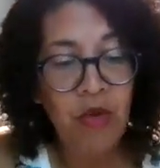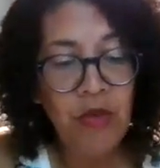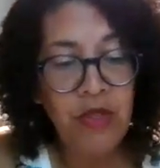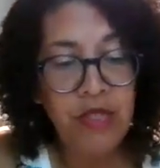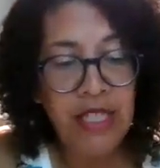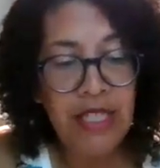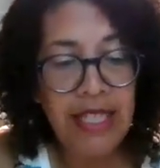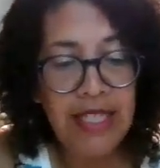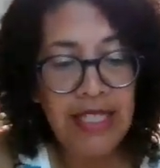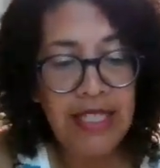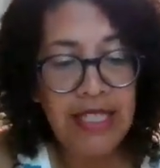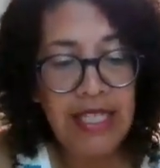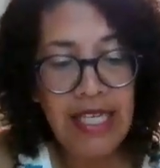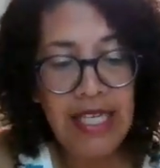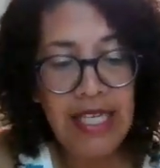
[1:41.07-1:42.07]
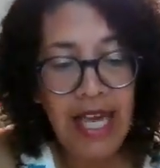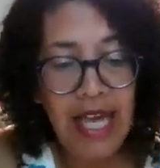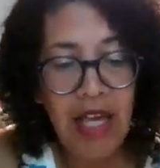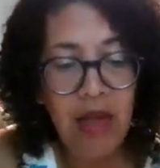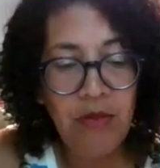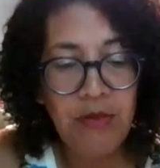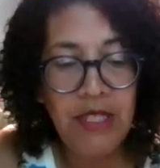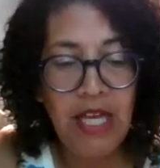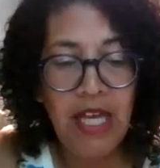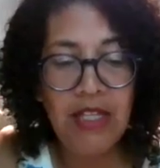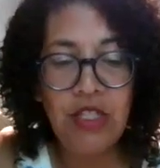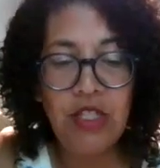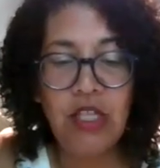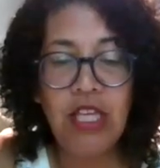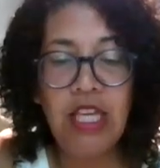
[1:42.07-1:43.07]
Resiliency helps
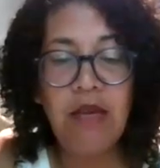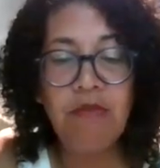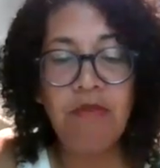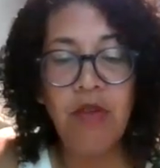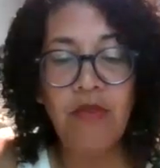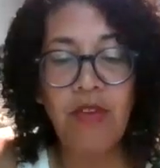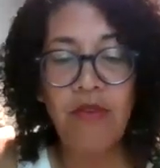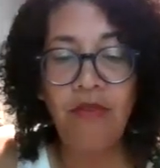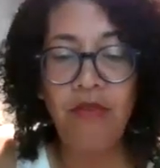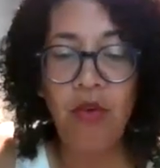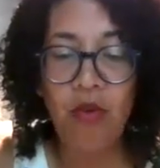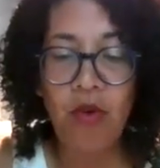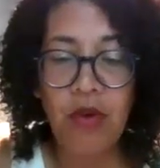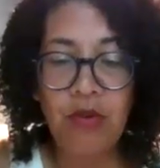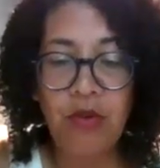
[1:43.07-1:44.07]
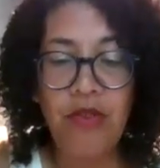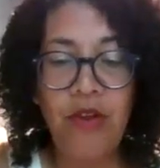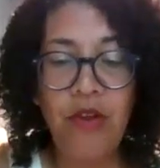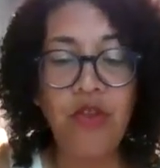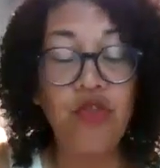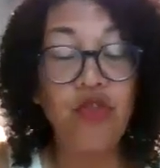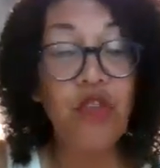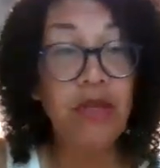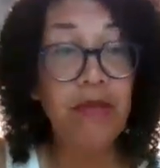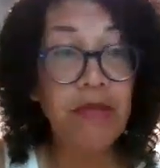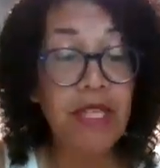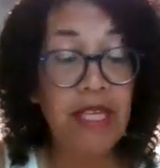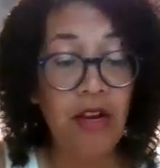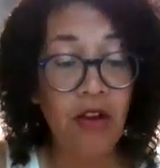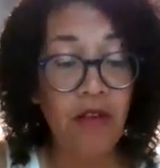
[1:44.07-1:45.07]
us to keep moving forward with our
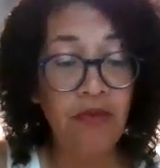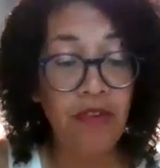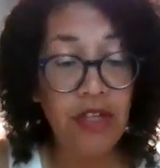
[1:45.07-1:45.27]
dreams and our